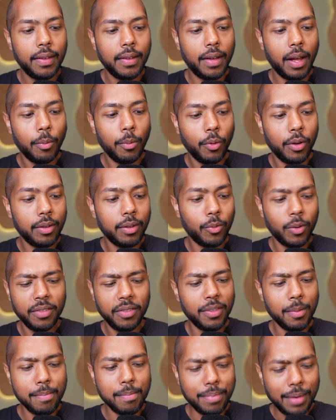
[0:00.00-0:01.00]
One
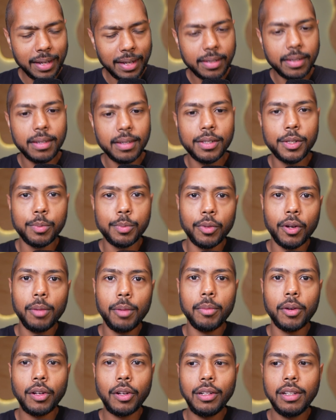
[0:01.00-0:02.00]
of the best small
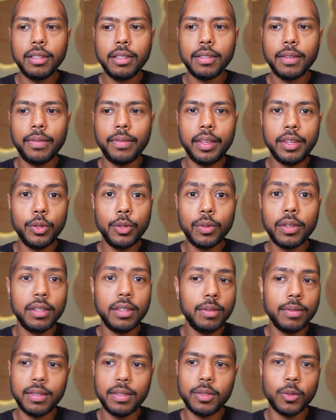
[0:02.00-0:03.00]
models that you can
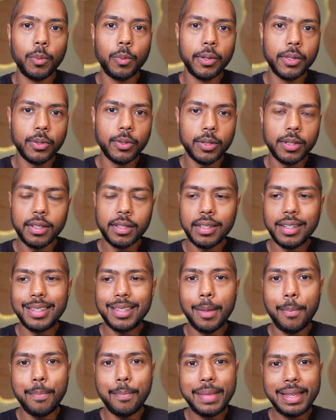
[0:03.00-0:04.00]
use, it's open source,
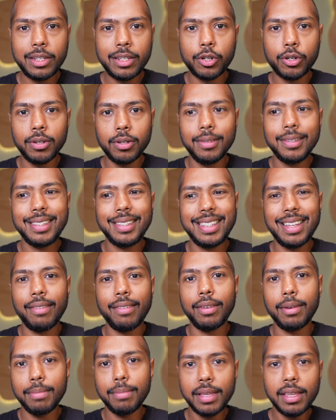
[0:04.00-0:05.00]
is Mistral
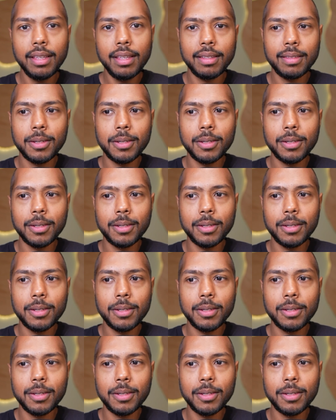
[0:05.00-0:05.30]
7B.